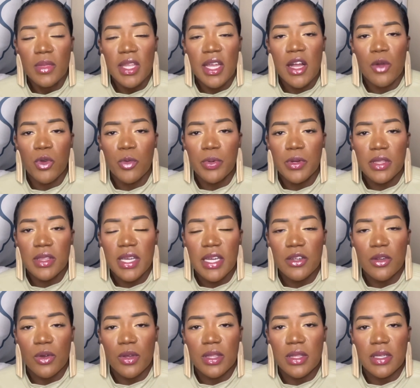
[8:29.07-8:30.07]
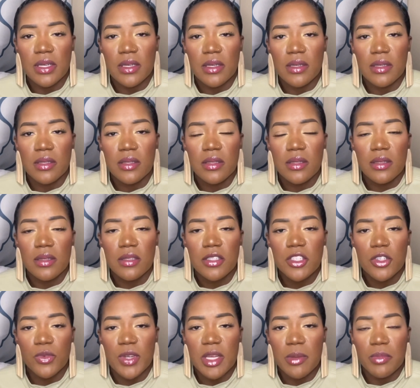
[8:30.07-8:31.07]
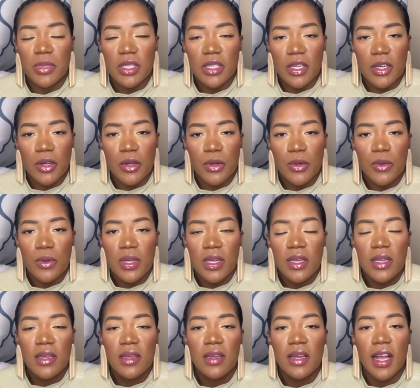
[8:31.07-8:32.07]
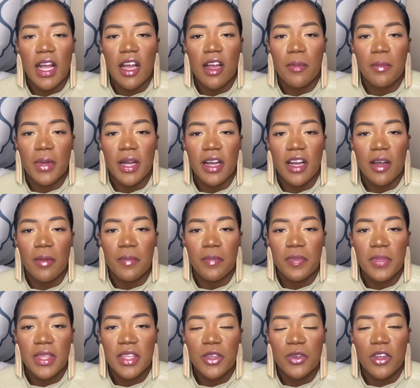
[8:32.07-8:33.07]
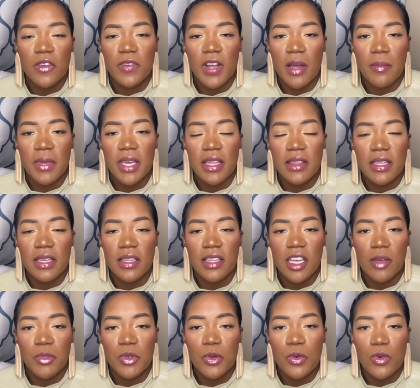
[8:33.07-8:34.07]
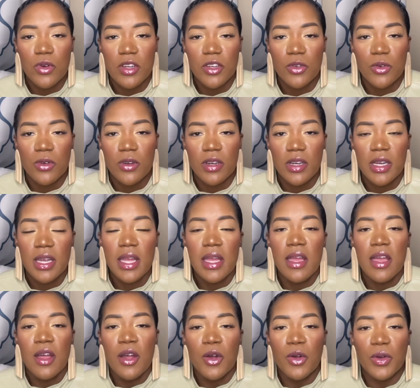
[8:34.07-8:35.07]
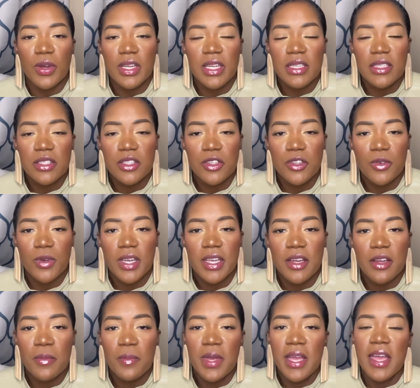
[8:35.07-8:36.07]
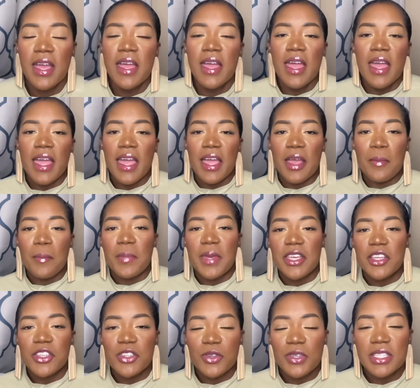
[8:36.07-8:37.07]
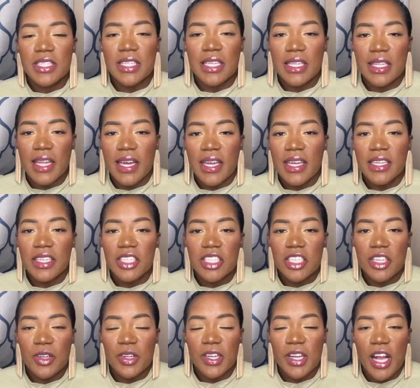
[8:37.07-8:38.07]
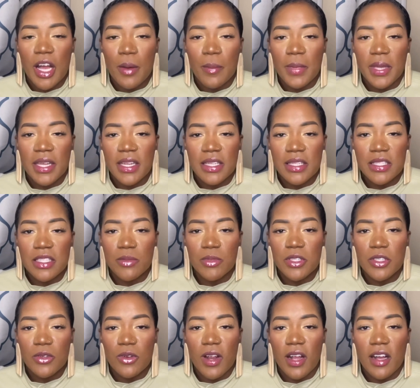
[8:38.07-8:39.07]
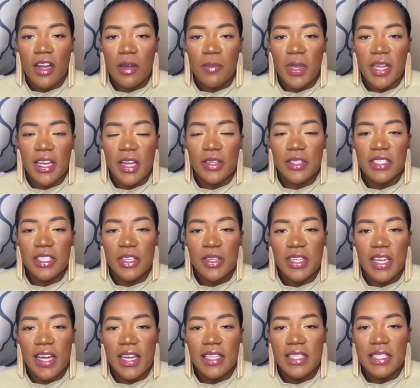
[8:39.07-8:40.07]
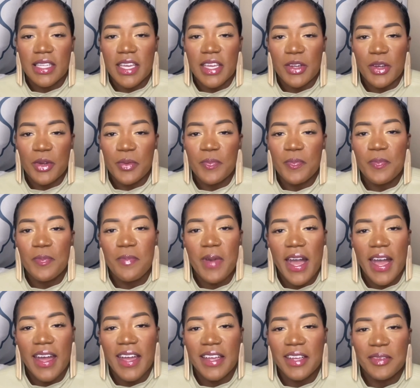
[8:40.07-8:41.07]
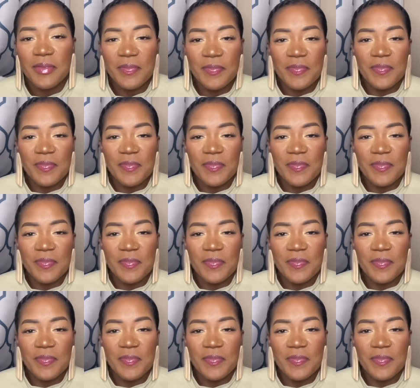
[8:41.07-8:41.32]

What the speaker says: I will put that on the screen below. You can find me at the Glam Corridor on Instagram. And be sure to like, share, comment, and subscribe. And I'll see you guys later. Bye.